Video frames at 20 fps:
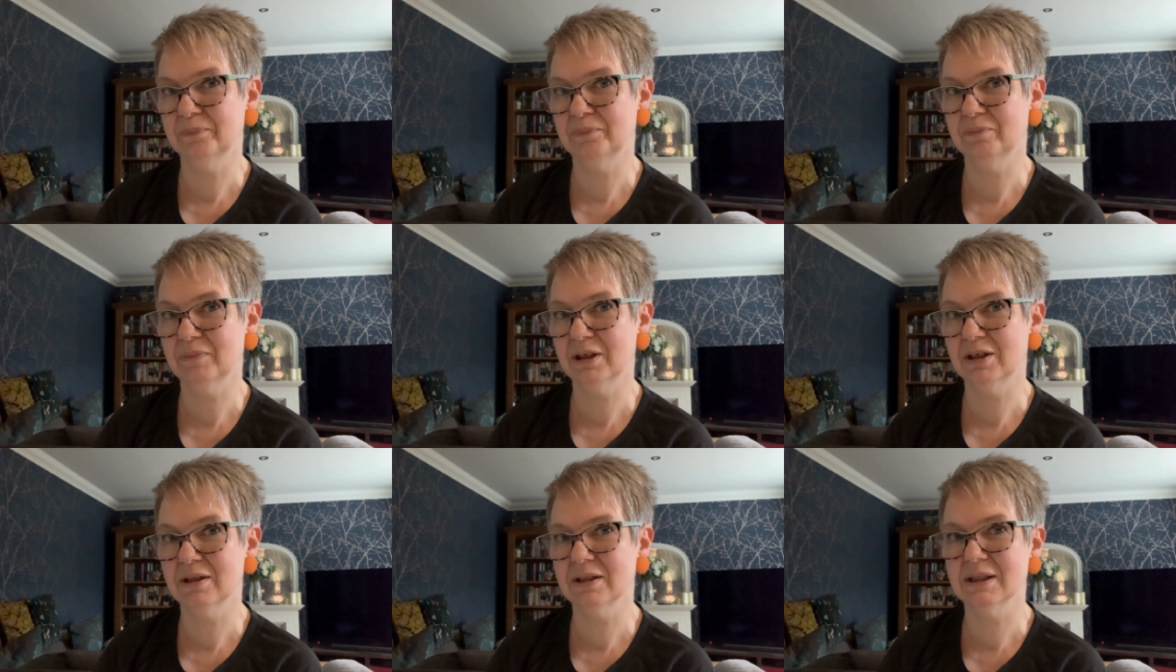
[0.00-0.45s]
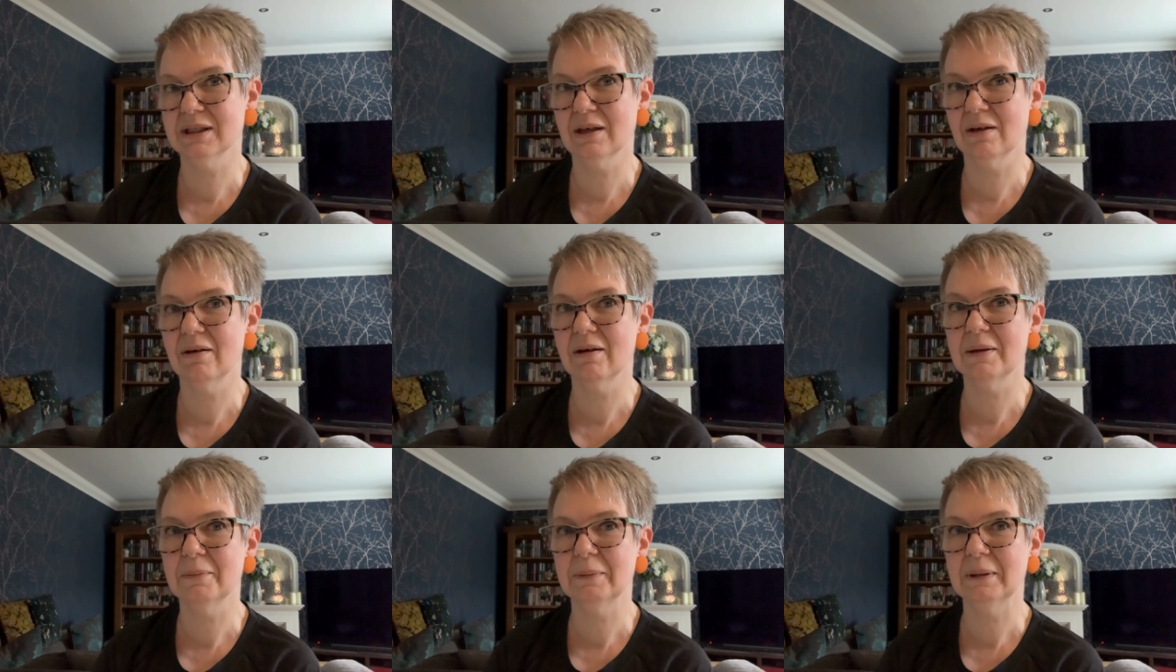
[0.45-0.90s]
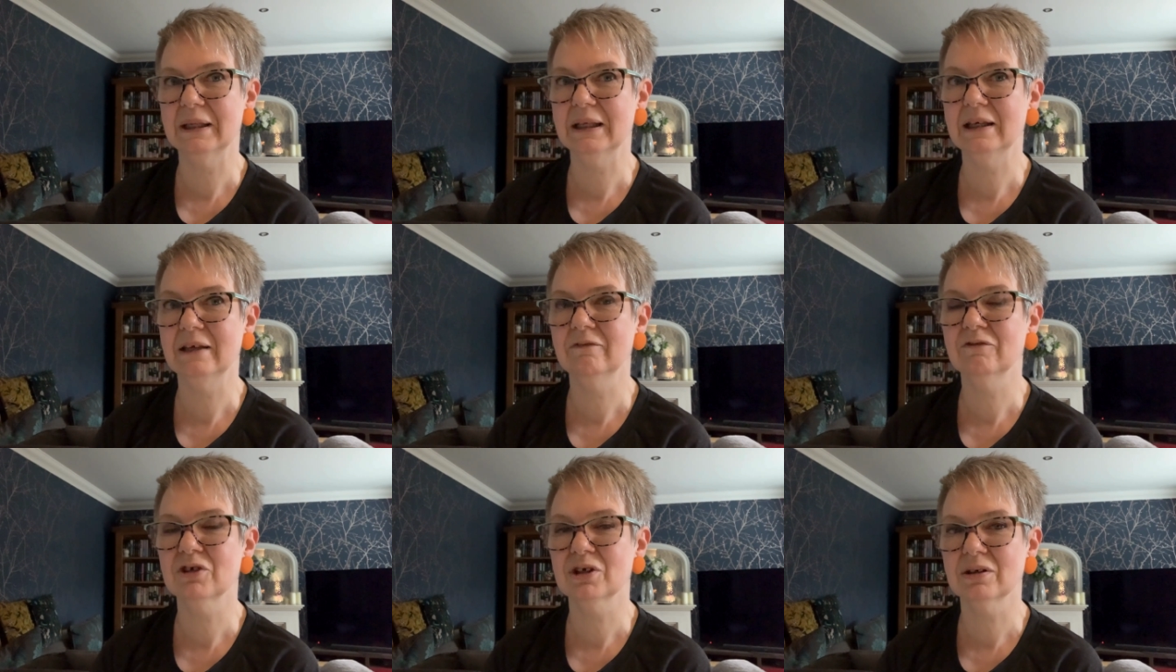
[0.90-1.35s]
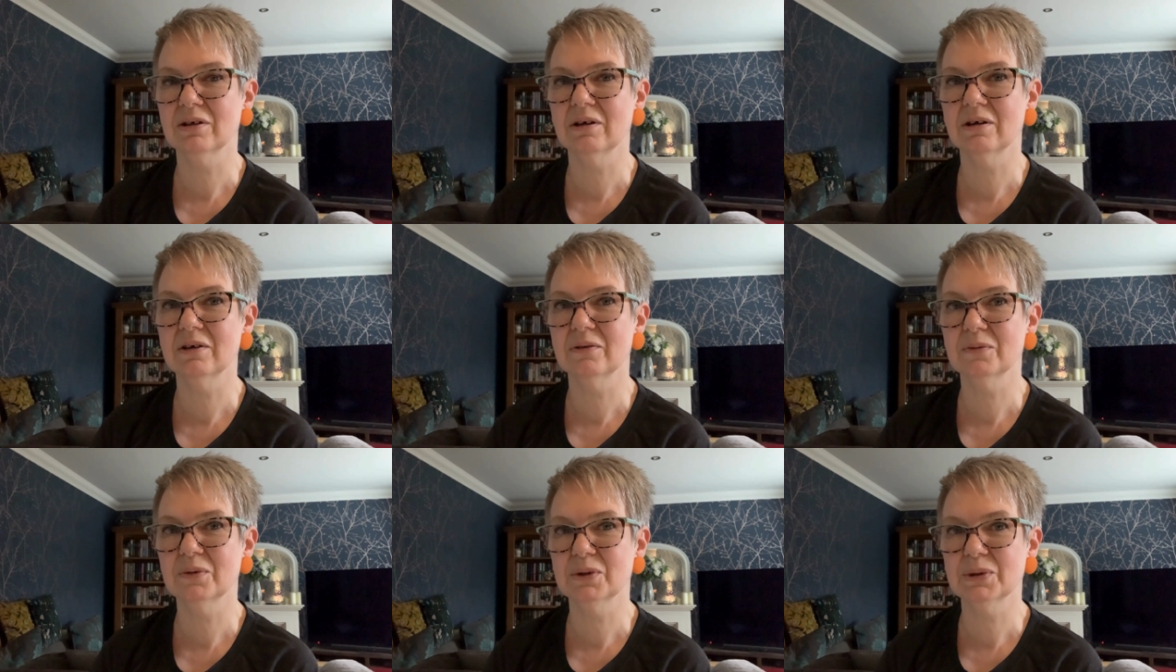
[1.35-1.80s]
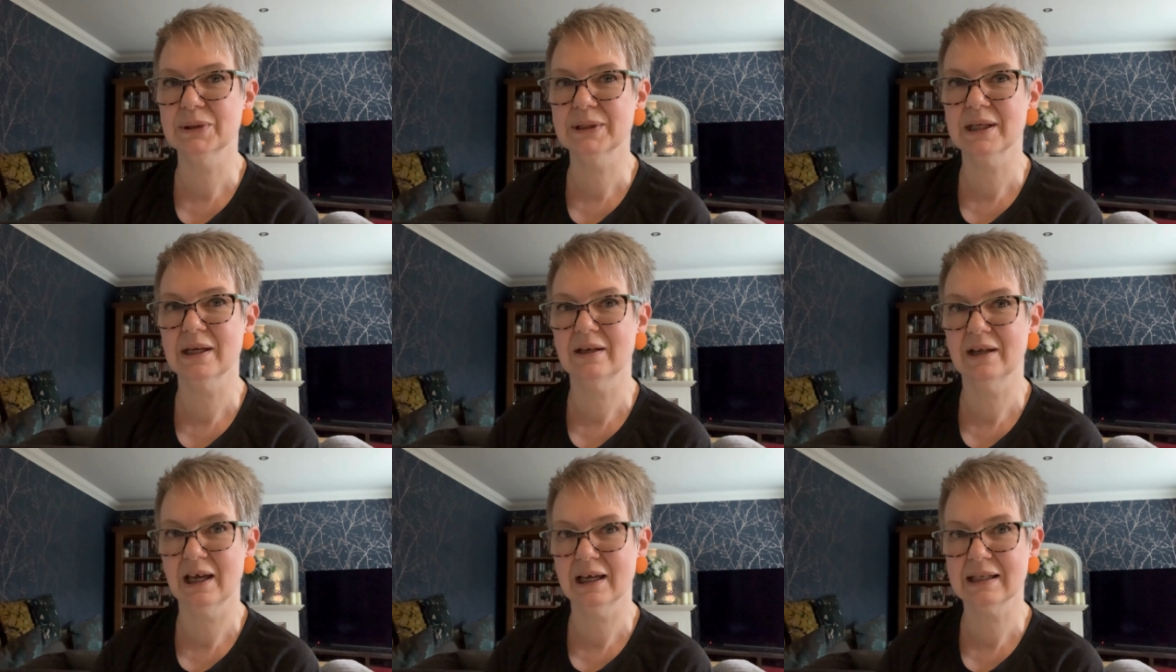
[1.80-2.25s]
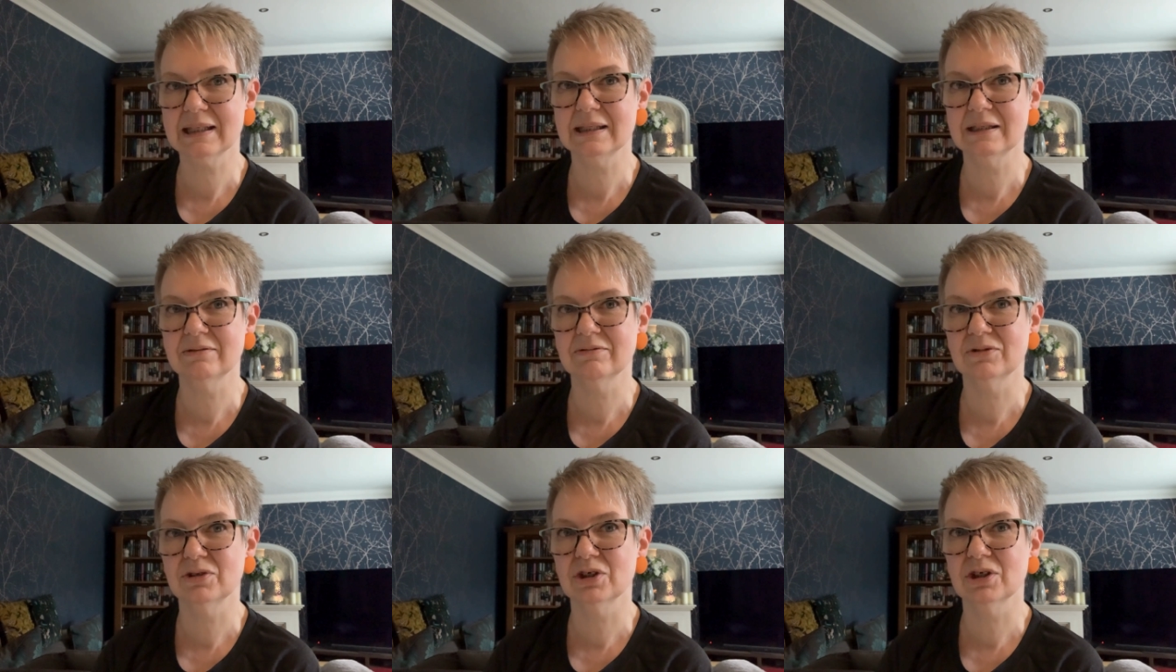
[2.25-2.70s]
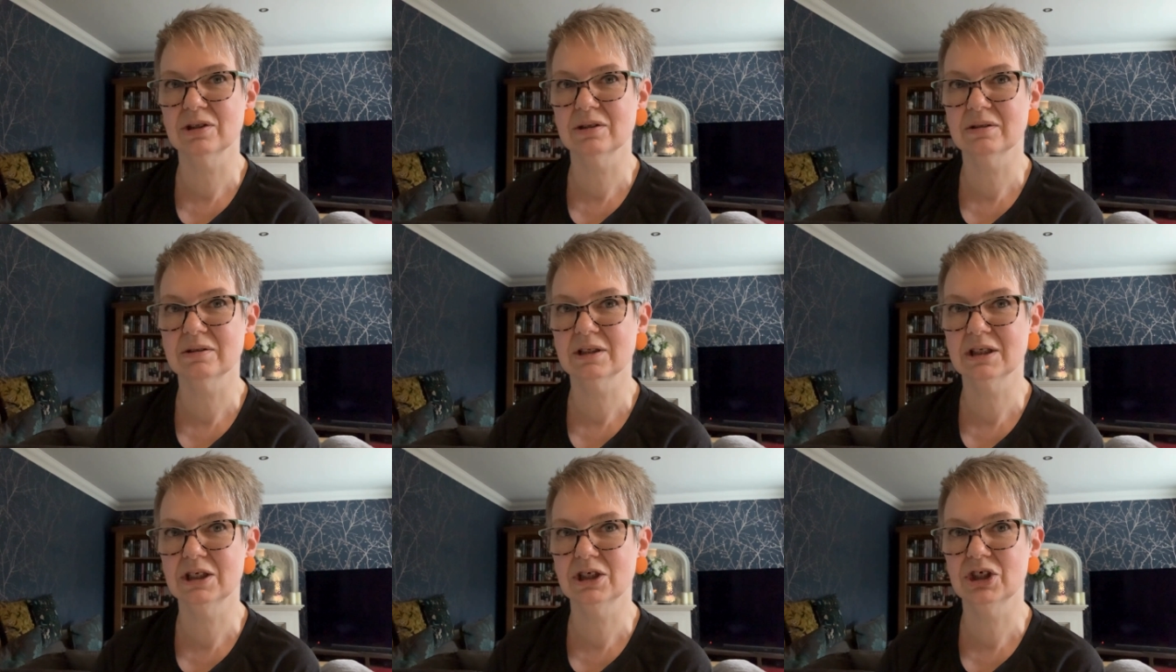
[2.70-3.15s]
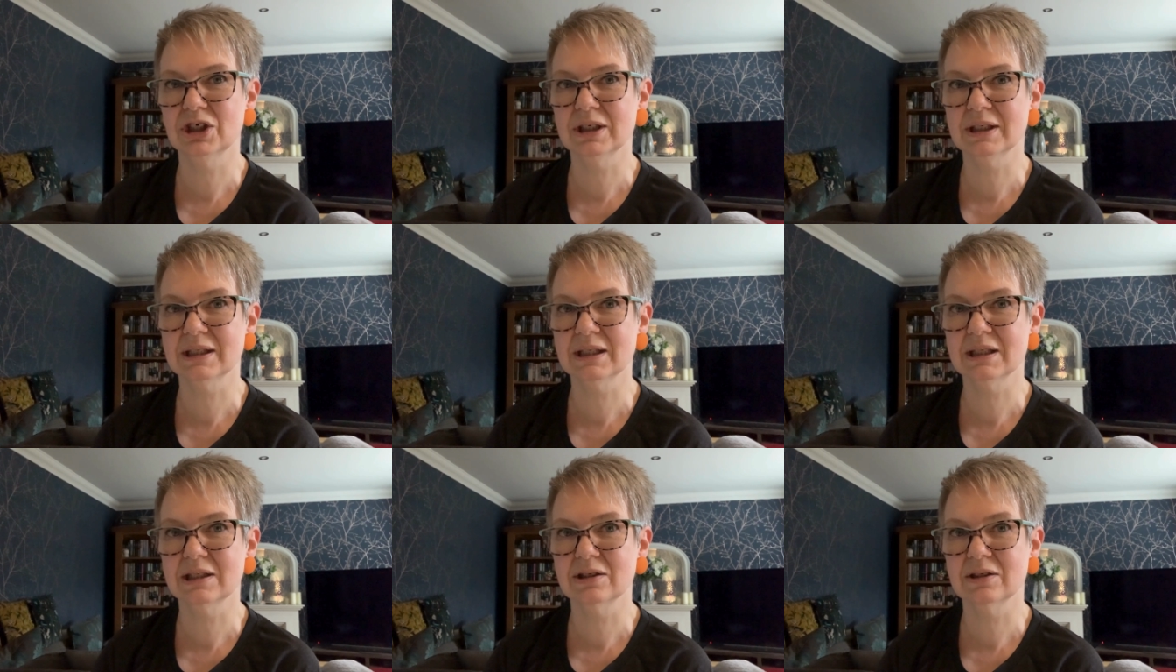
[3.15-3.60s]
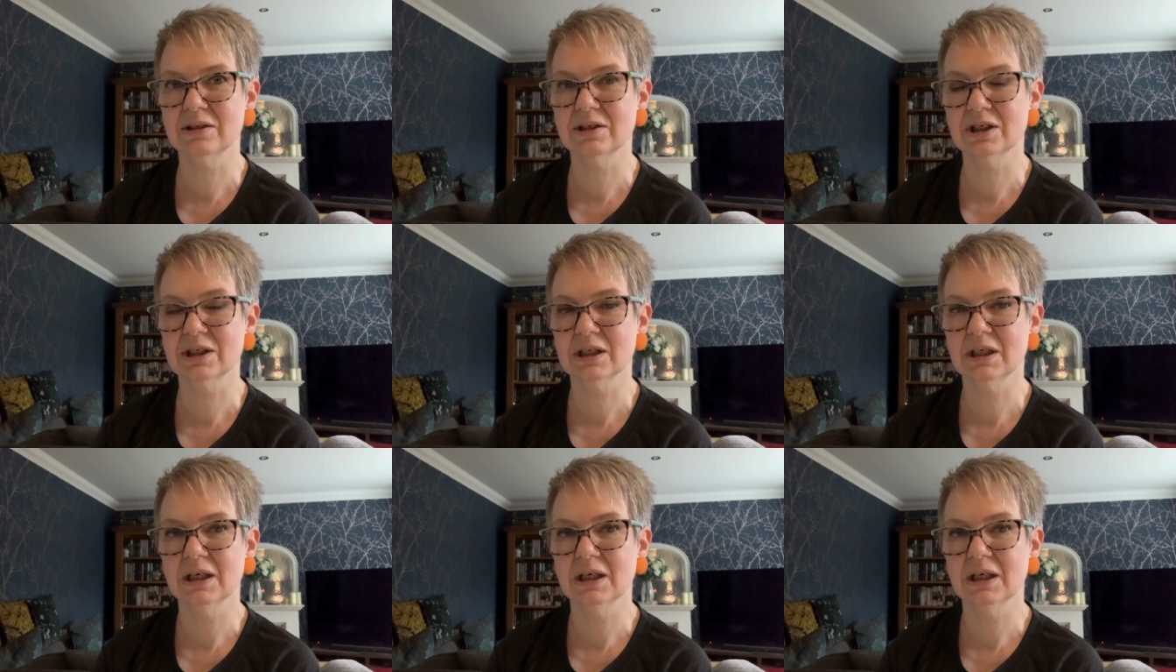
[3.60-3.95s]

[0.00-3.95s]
because I believed I was an excellent teaching assistant.